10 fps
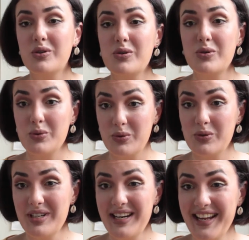
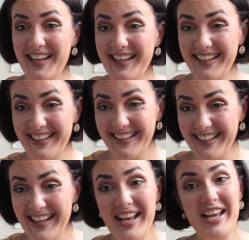good.
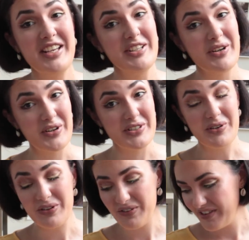Not
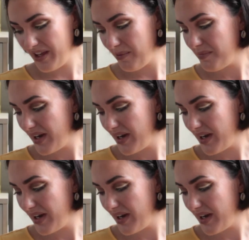all of them,